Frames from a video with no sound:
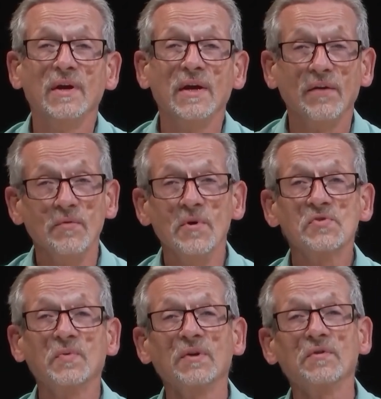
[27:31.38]
Have you missed
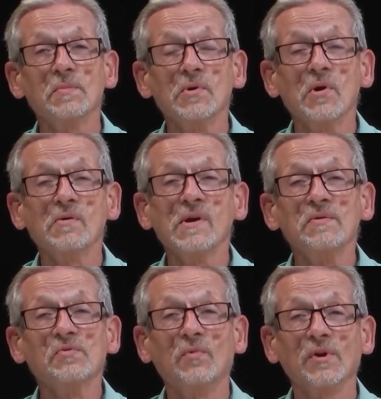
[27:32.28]
one of our
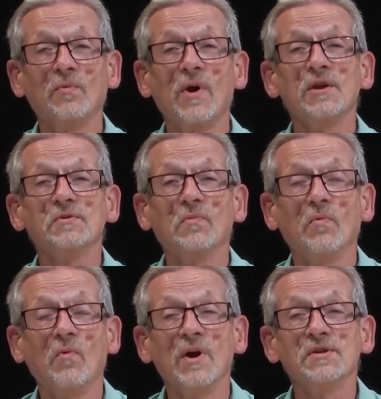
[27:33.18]
programs? Want to
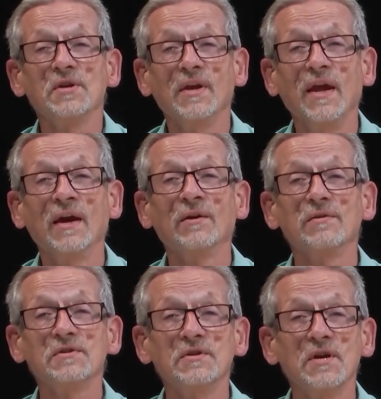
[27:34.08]
watch it again or
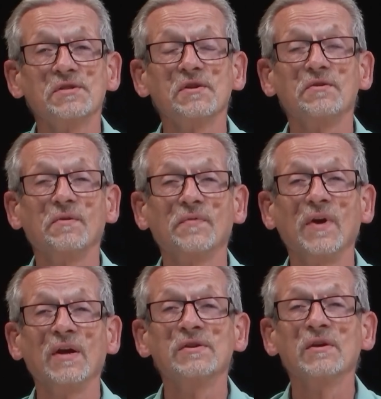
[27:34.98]
suggest it to
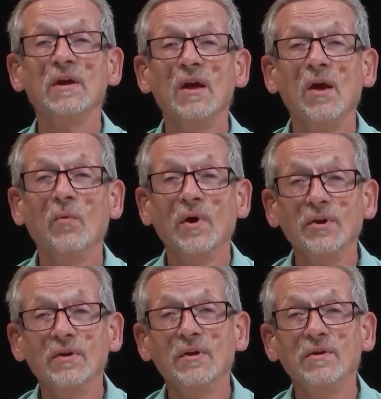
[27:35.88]
friends? Well,
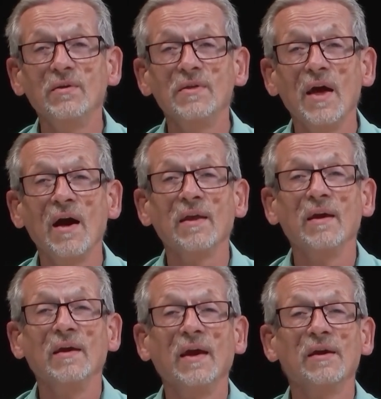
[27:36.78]
you can do that,
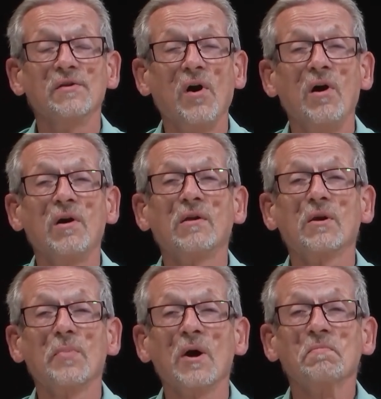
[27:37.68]
as all our
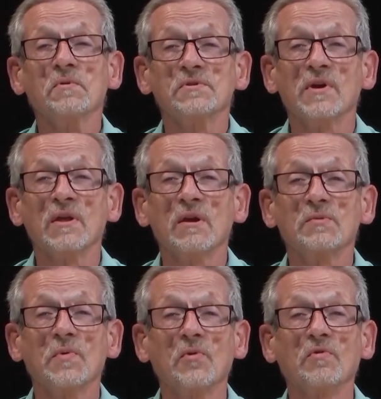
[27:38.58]
Populist Dialogue
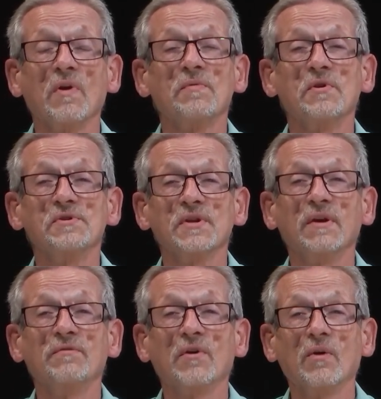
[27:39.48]
programs are
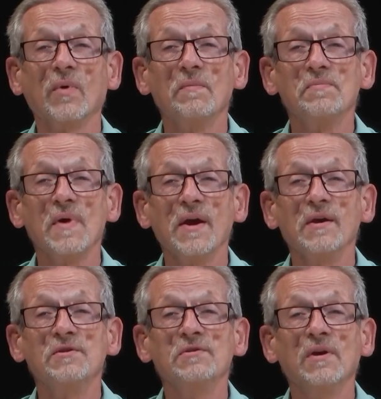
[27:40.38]
saved to our
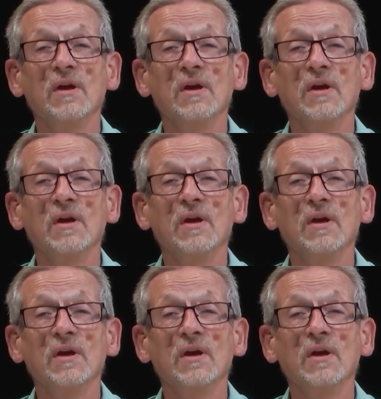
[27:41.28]
webpage.